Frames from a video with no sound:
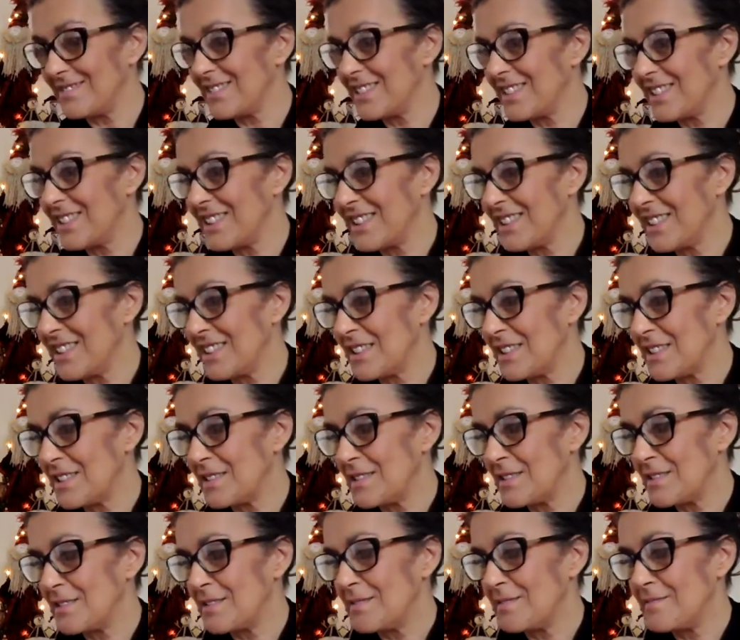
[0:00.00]

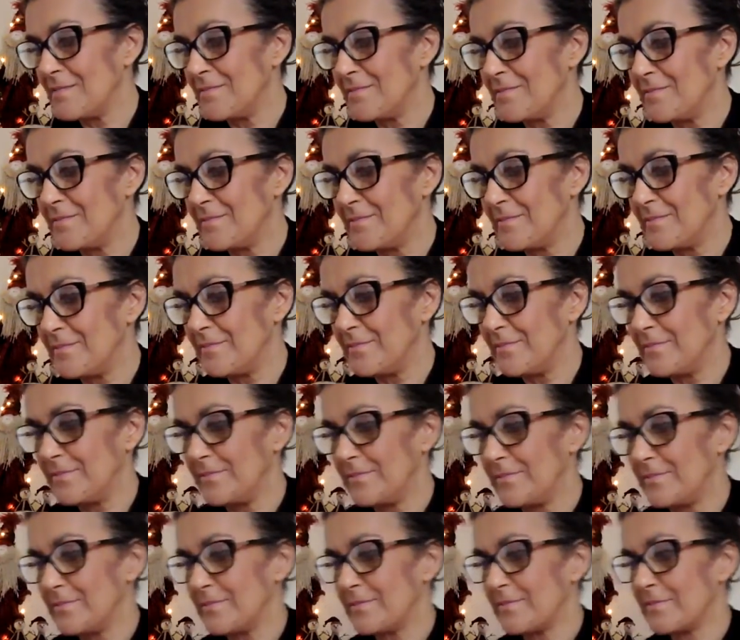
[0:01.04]

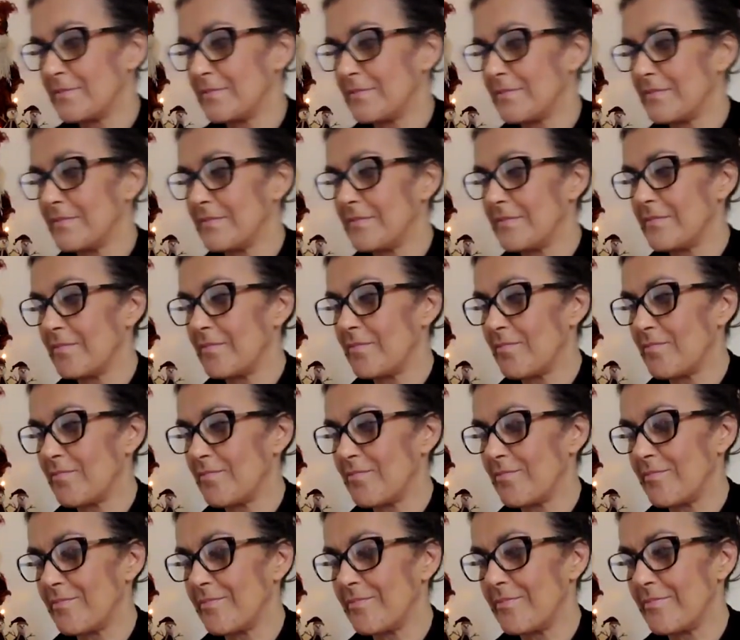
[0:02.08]

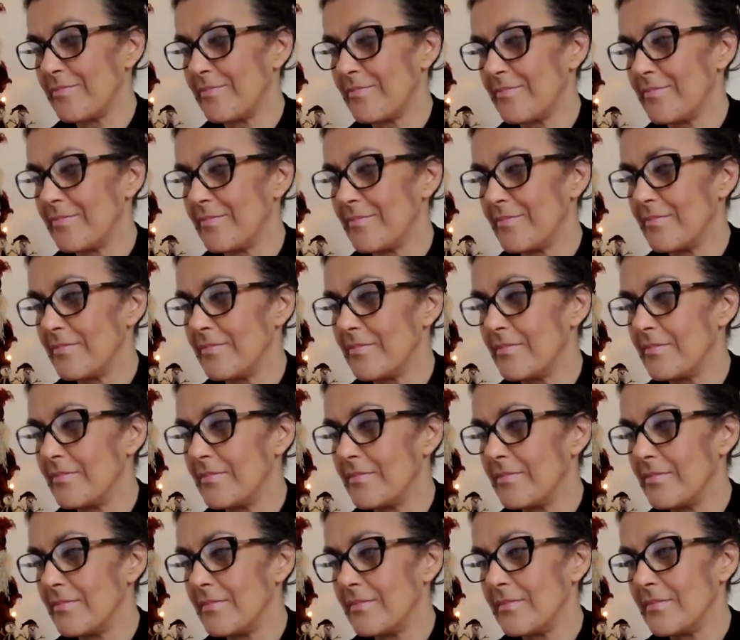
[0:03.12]

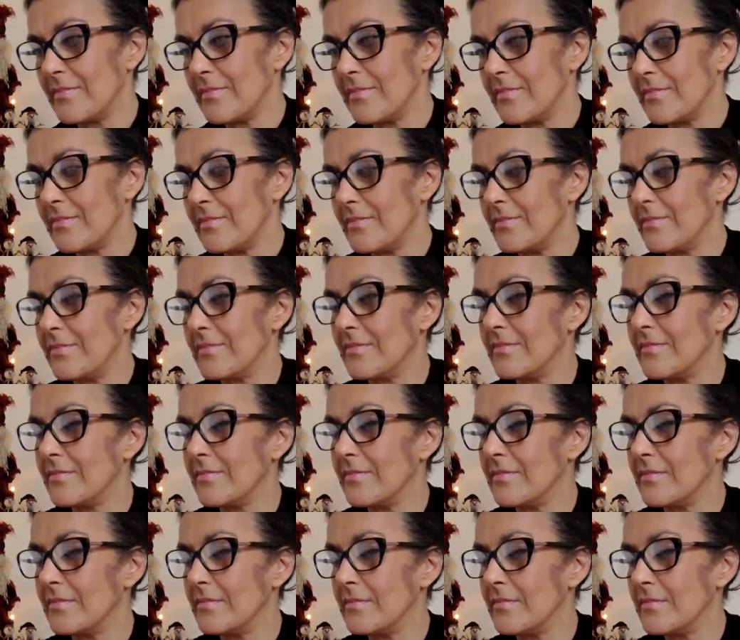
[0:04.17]

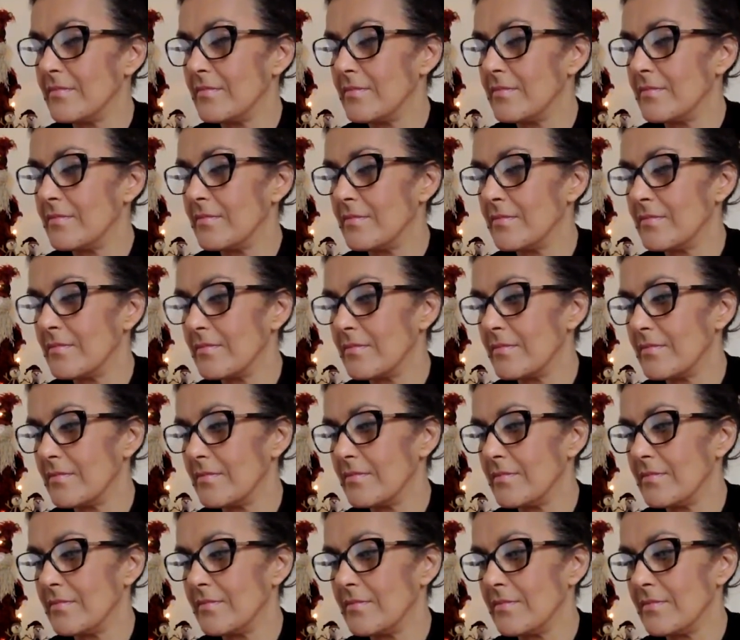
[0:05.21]

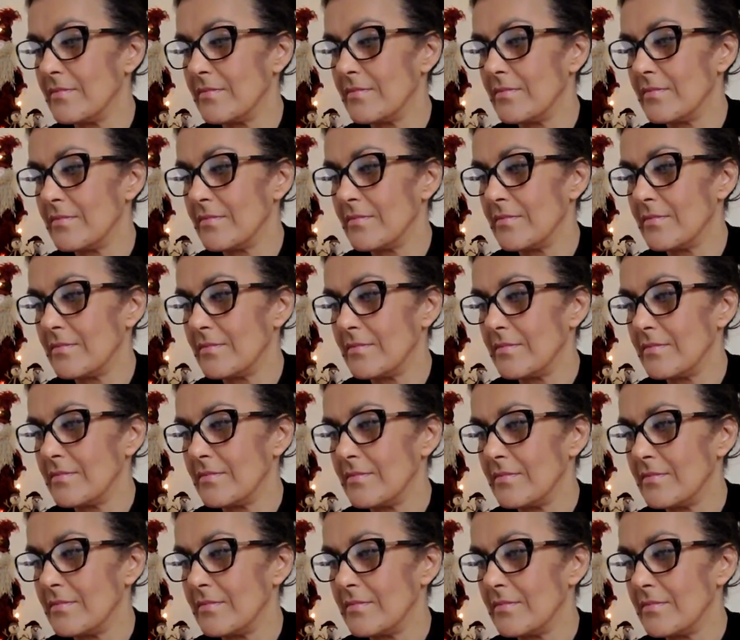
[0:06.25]

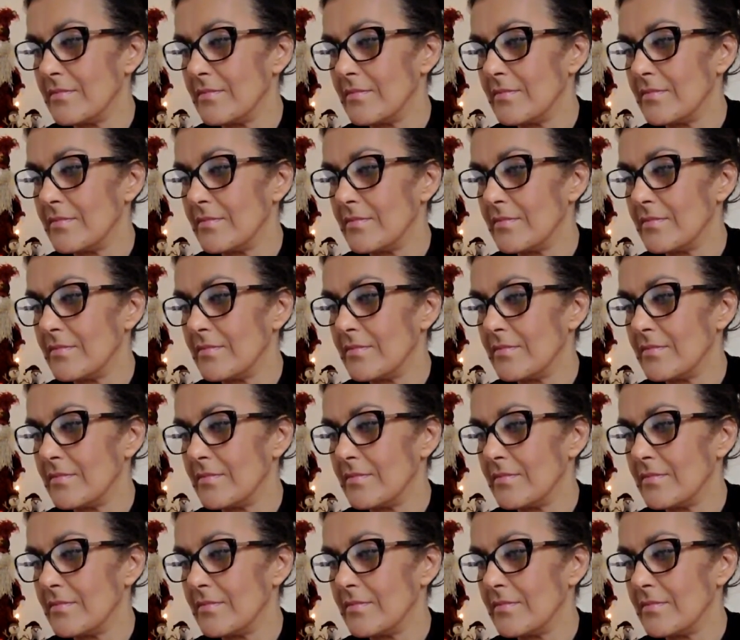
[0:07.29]
[no speech]